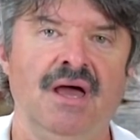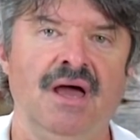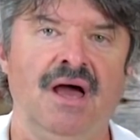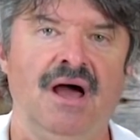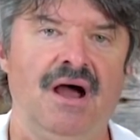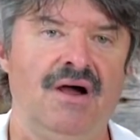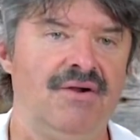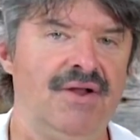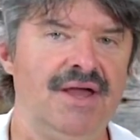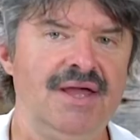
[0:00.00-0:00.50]

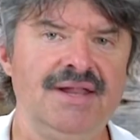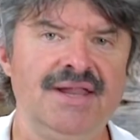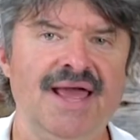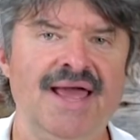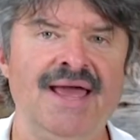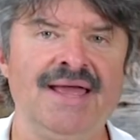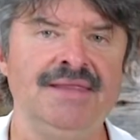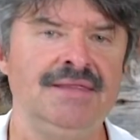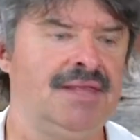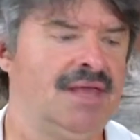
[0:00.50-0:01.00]
All right,
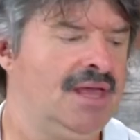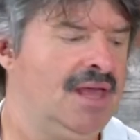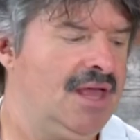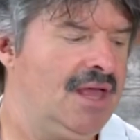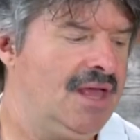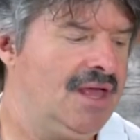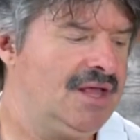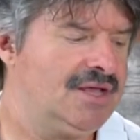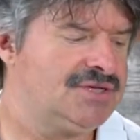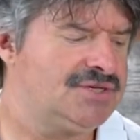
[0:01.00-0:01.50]
and
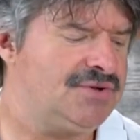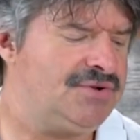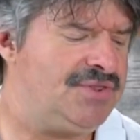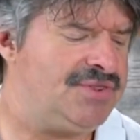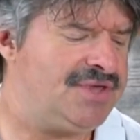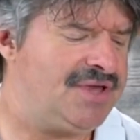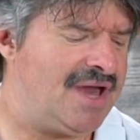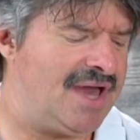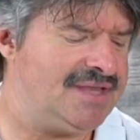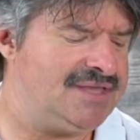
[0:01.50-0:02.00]
sort of
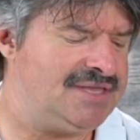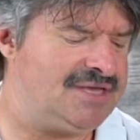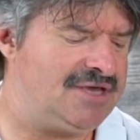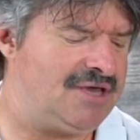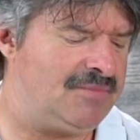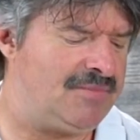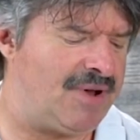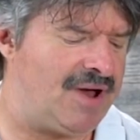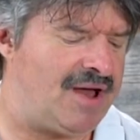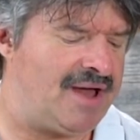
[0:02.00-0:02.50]
the
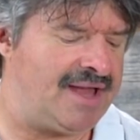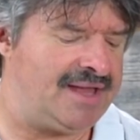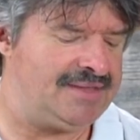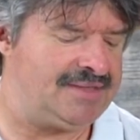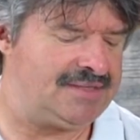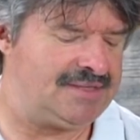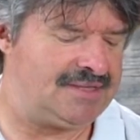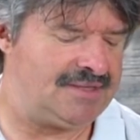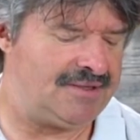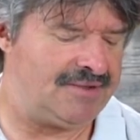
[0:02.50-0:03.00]
idea
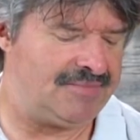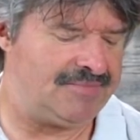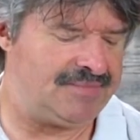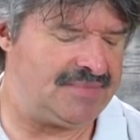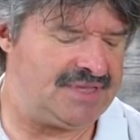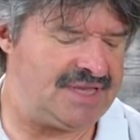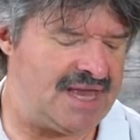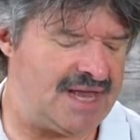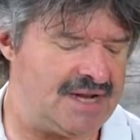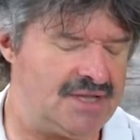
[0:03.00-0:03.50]
behind
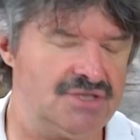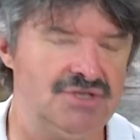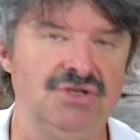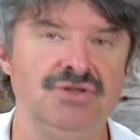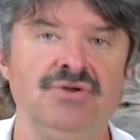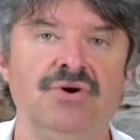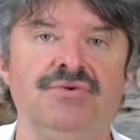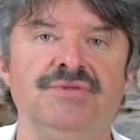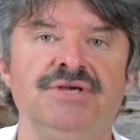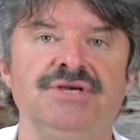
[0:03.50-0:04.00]
getting to
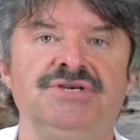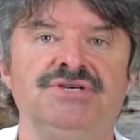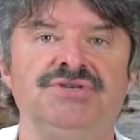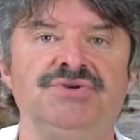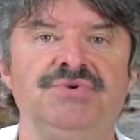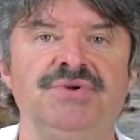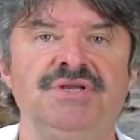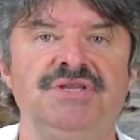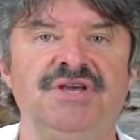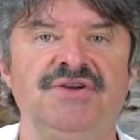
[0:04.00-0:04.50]
know these
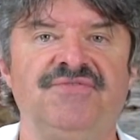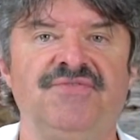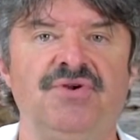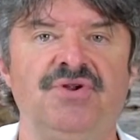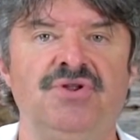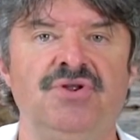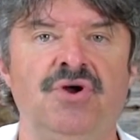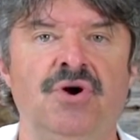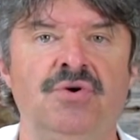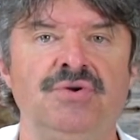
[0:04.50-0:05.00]
3
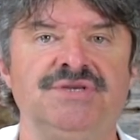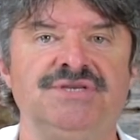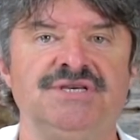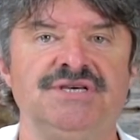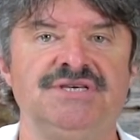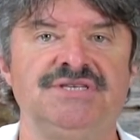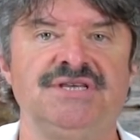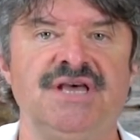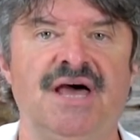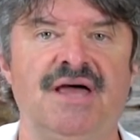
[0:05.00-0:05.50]
different notes
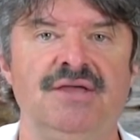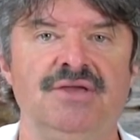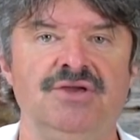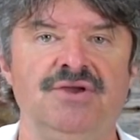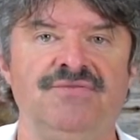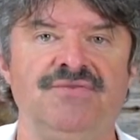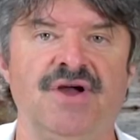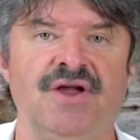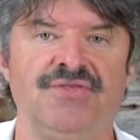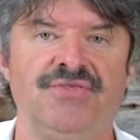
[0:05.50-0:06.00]
is that
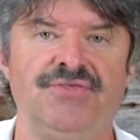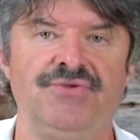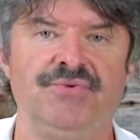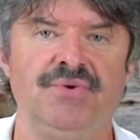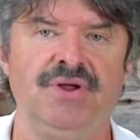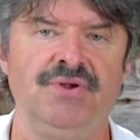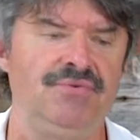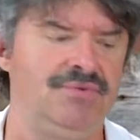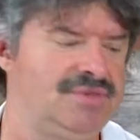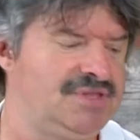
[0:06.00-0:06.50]
you've got
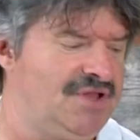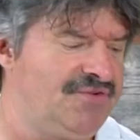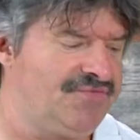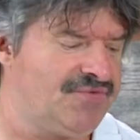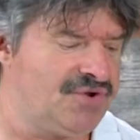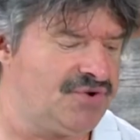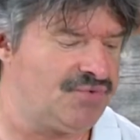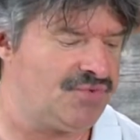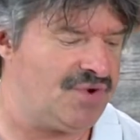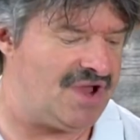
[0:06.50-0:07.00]
3
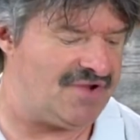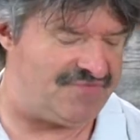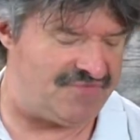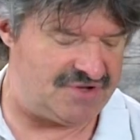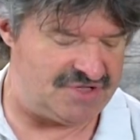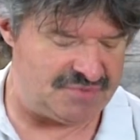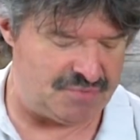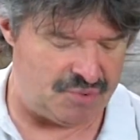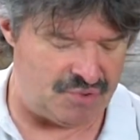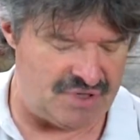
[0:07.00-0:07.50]
different
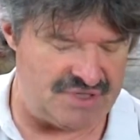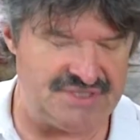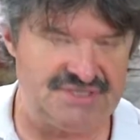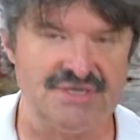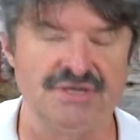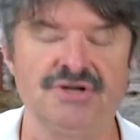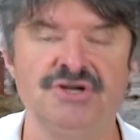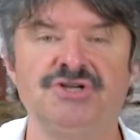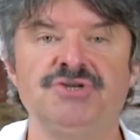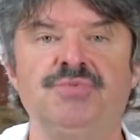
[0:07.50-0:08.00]
reference points
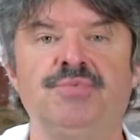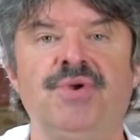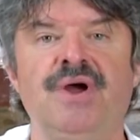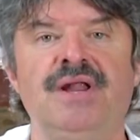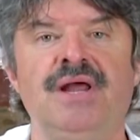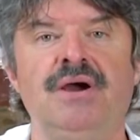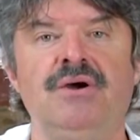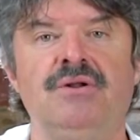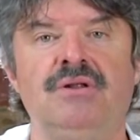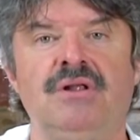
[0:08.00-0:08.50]
that are spread
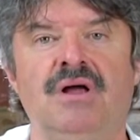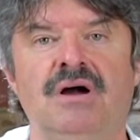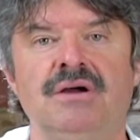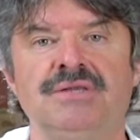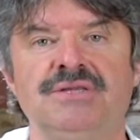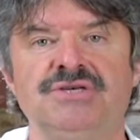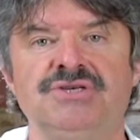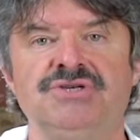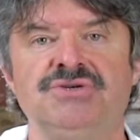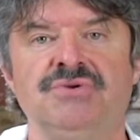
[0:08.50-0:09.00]
out along
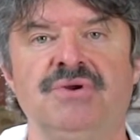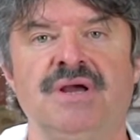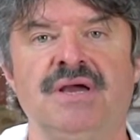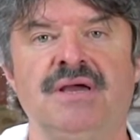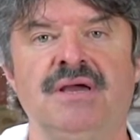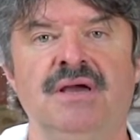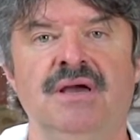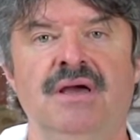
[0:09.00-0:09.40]
the string.